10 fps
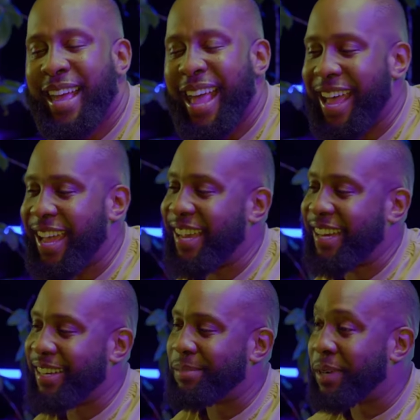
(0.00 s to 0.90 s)

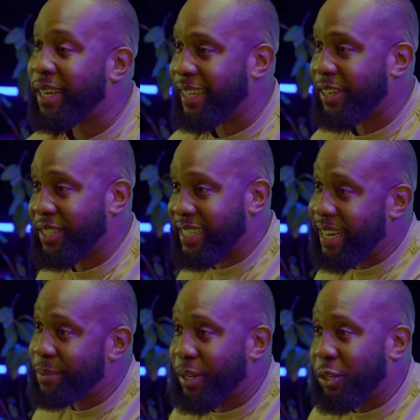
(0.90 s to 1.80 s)
and money. Because
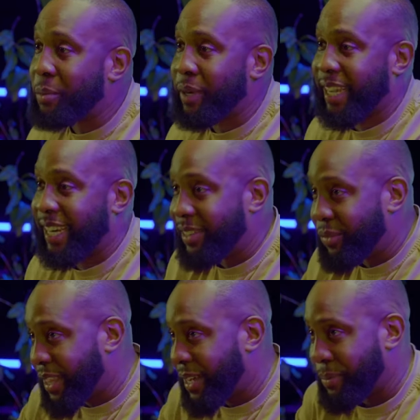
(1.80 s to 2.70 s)
anybody, nobody can live
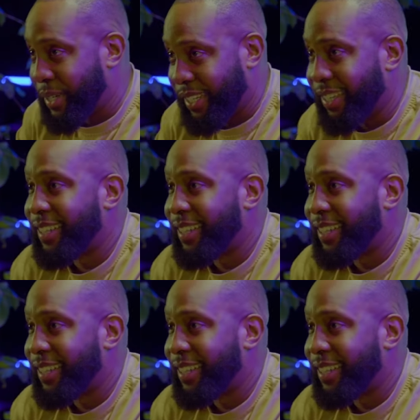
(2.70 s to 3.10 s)
without money.